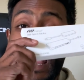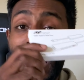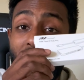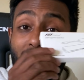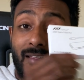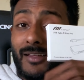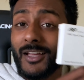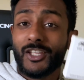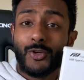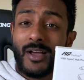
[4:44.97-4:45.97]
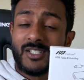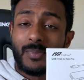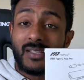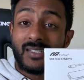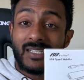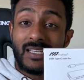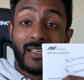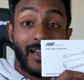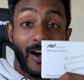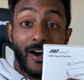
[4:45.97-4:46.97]
a USB-C
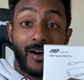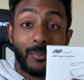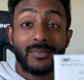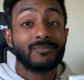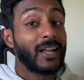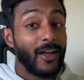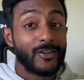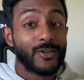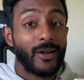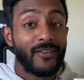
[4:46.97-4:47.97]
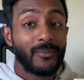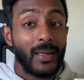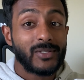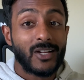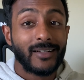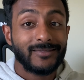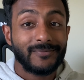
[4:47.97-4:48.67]
hub that I also got from Amazon.